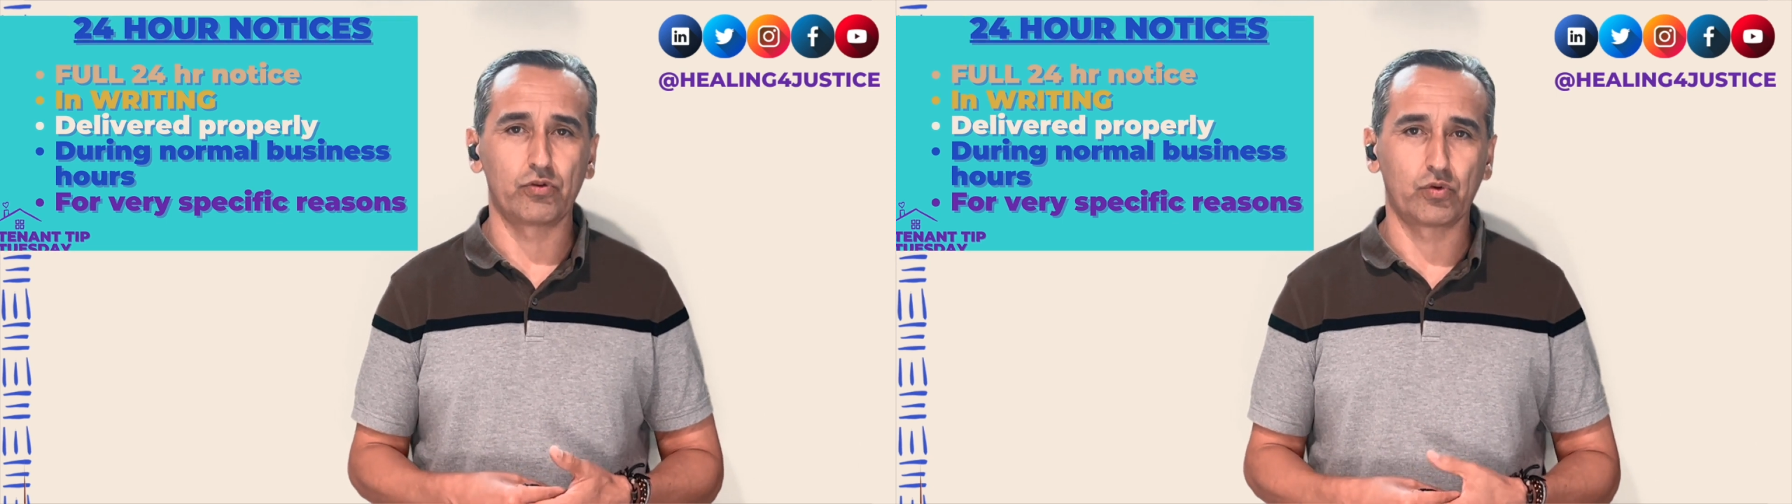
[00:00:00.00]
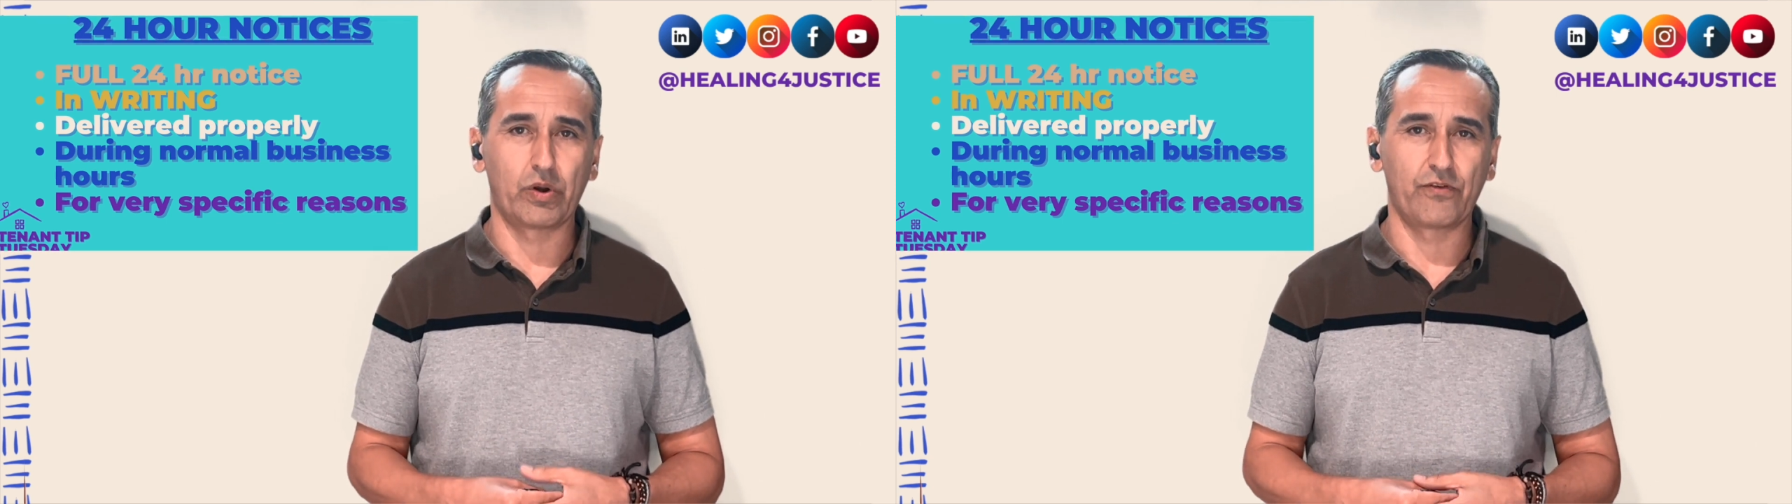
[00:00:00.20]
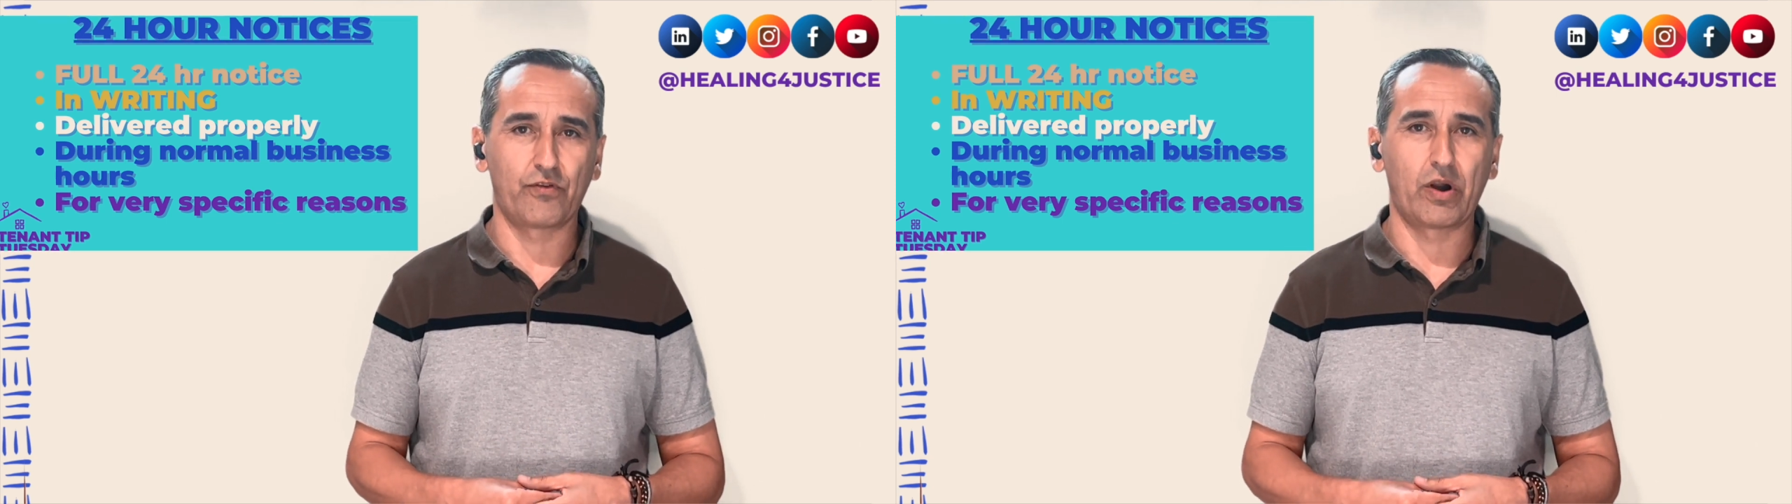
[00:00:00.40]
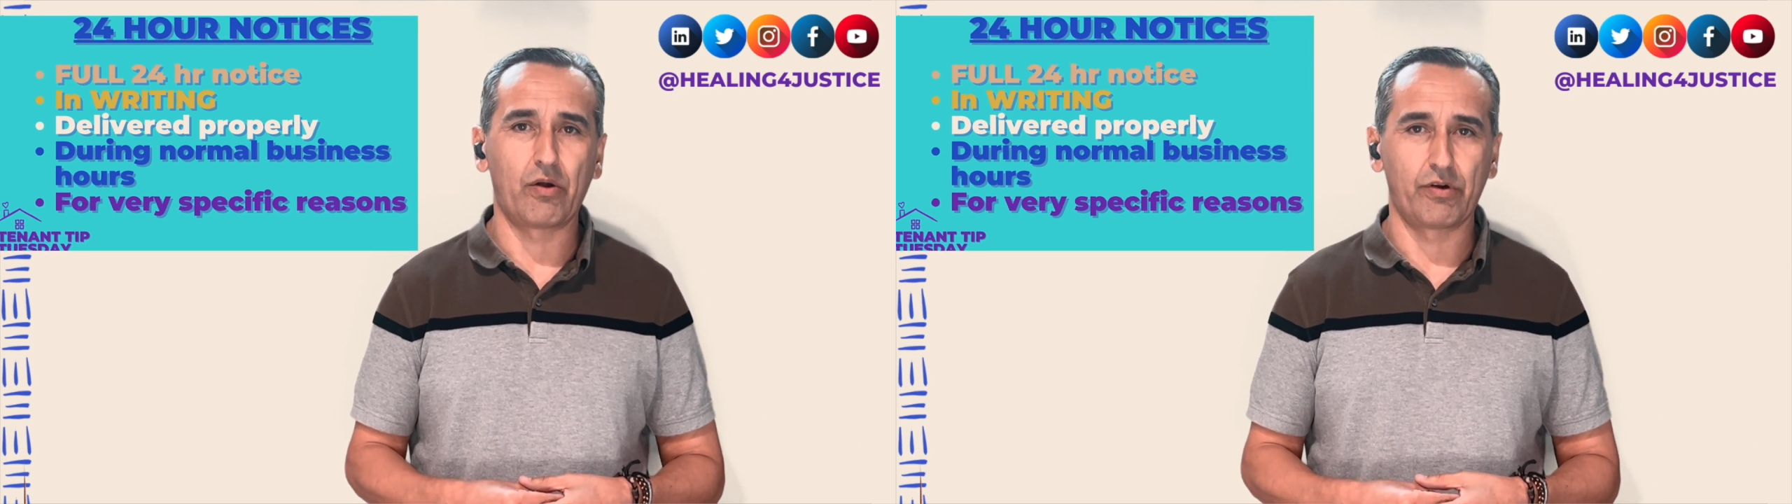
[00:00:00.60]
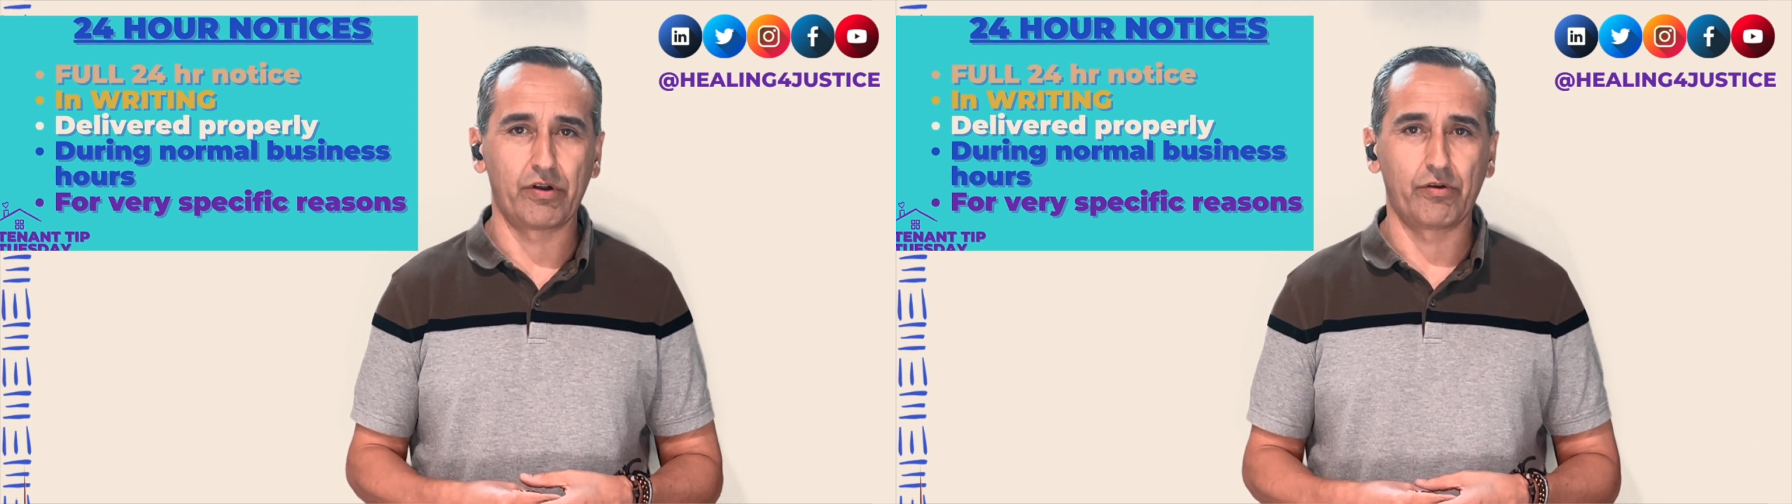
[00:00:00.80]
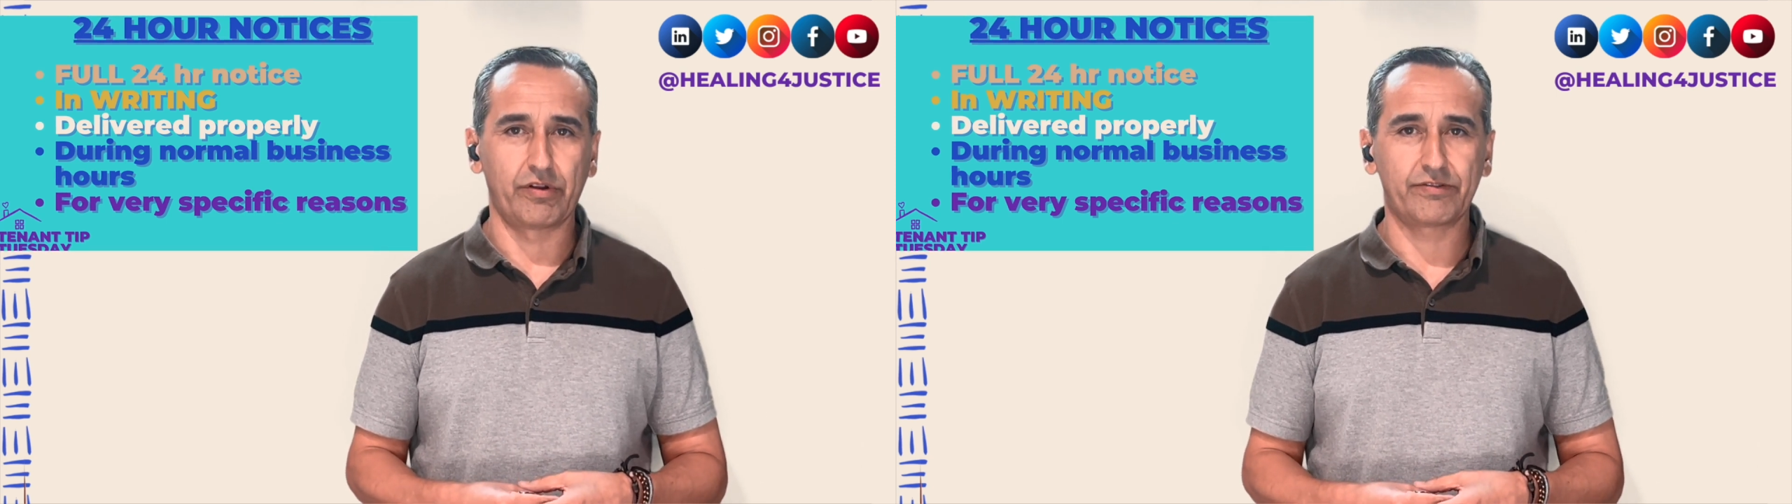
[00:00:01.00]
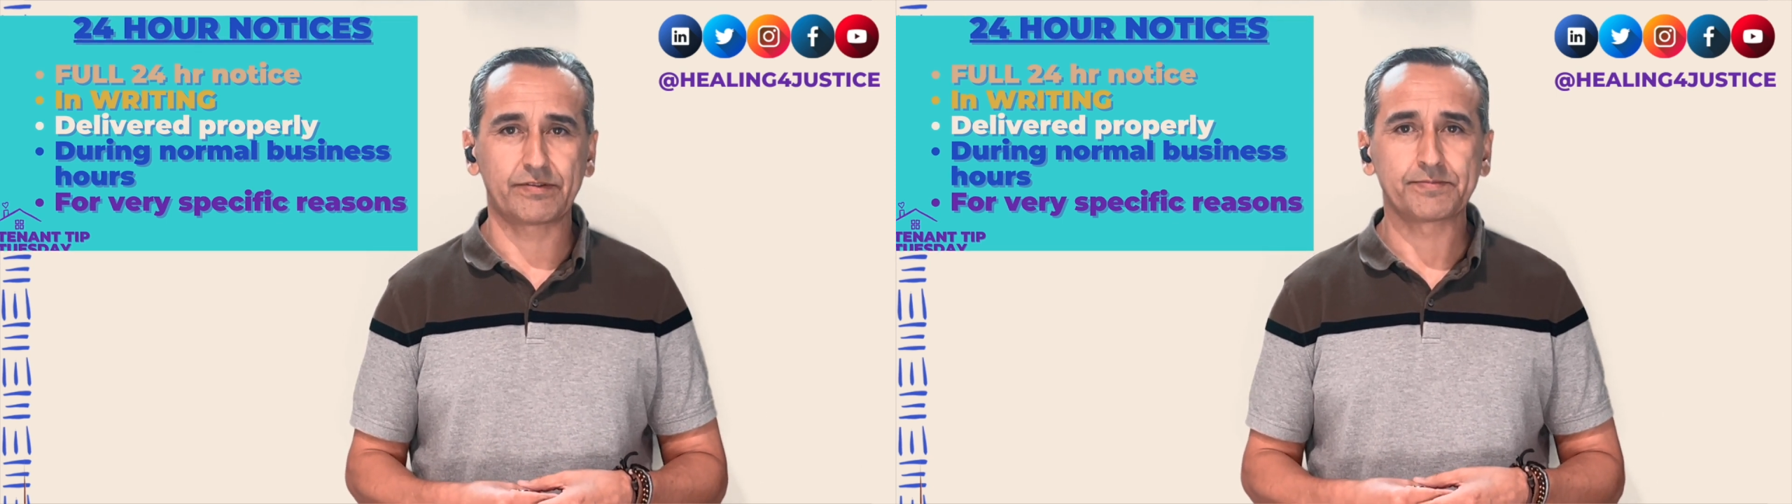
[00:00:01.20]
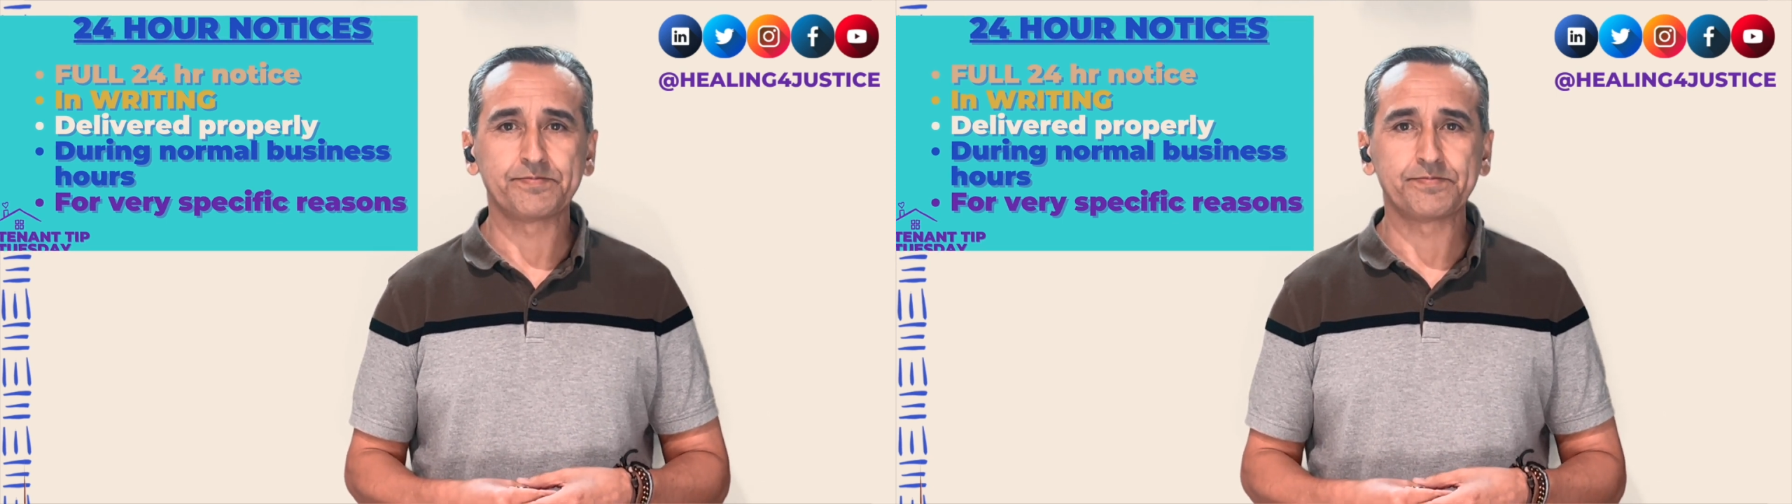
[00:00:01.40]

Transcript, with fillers: 24 hour notice.